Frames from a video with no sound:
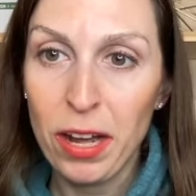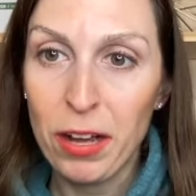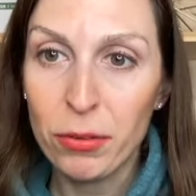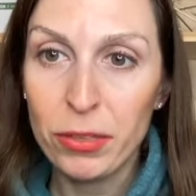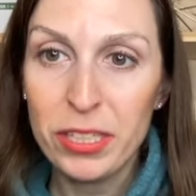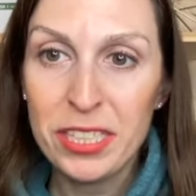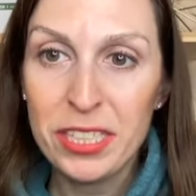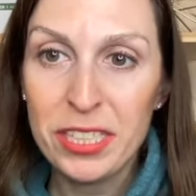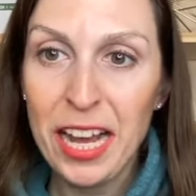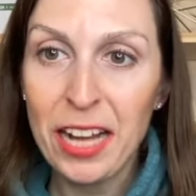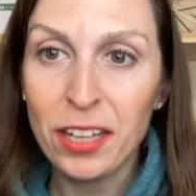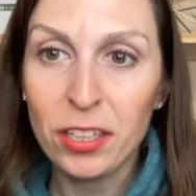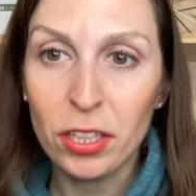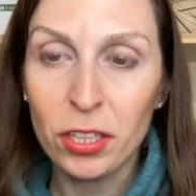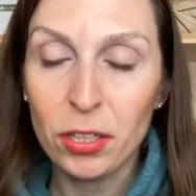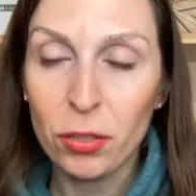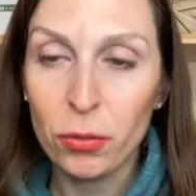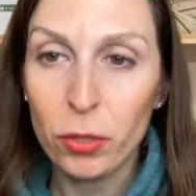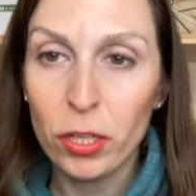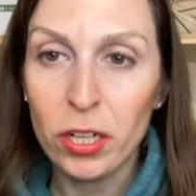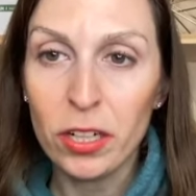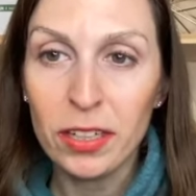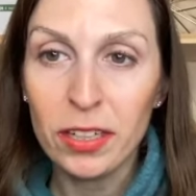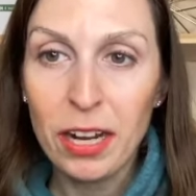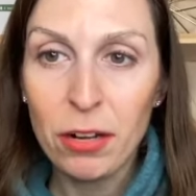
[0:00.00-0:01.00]
How is that going to
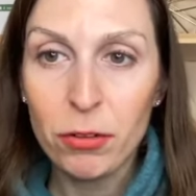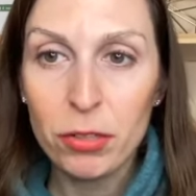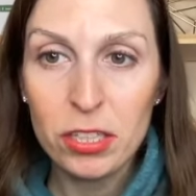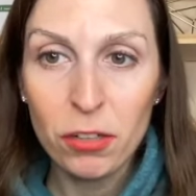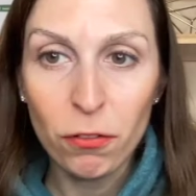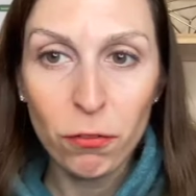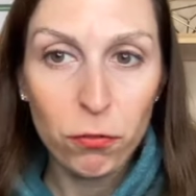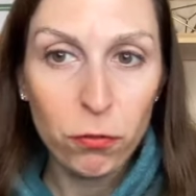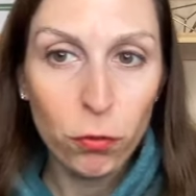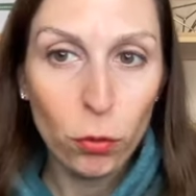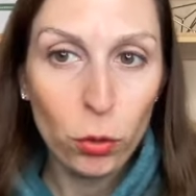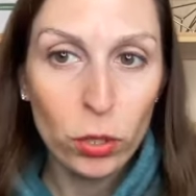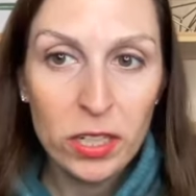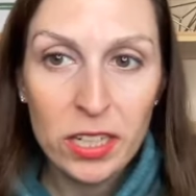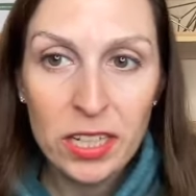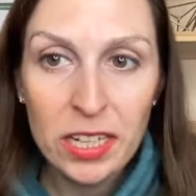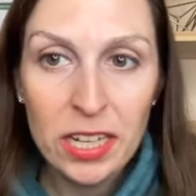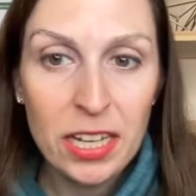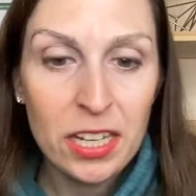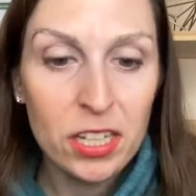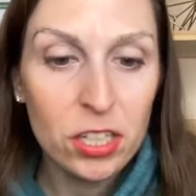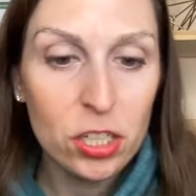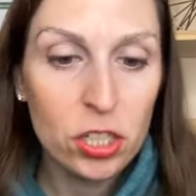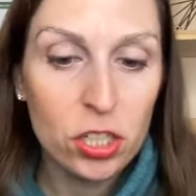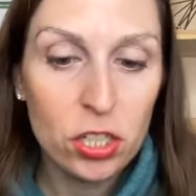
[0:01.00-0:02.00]
work? How is a
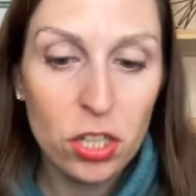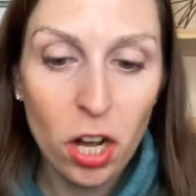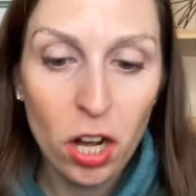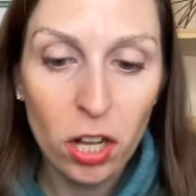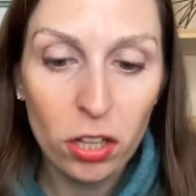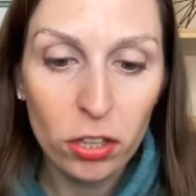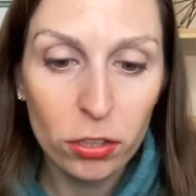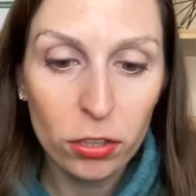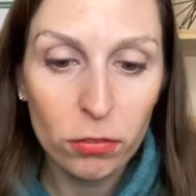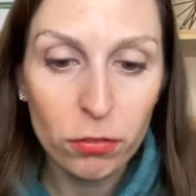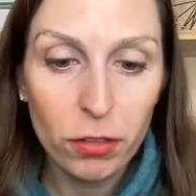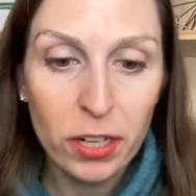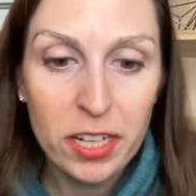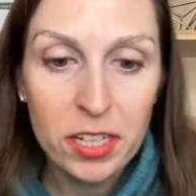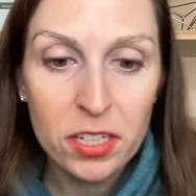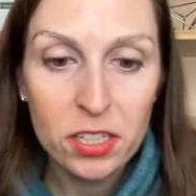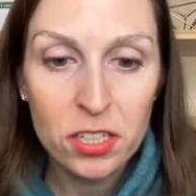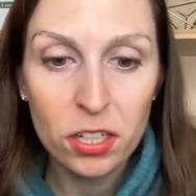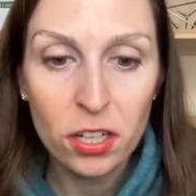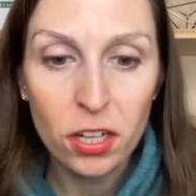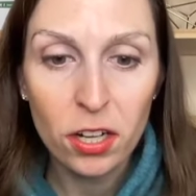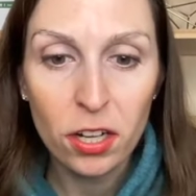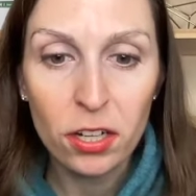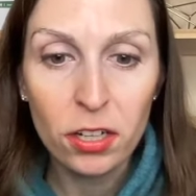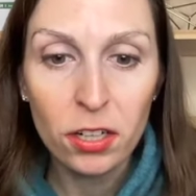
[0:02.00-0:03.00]
40-ish dollar
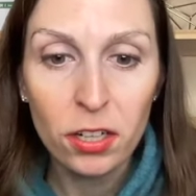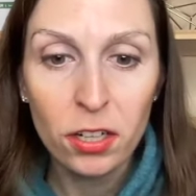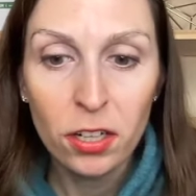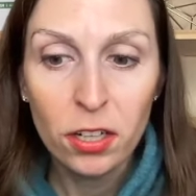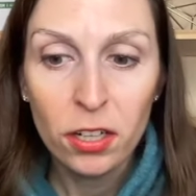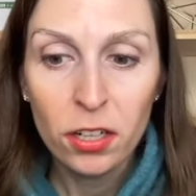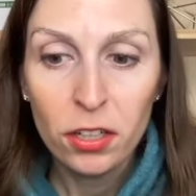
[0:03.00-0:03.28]
razor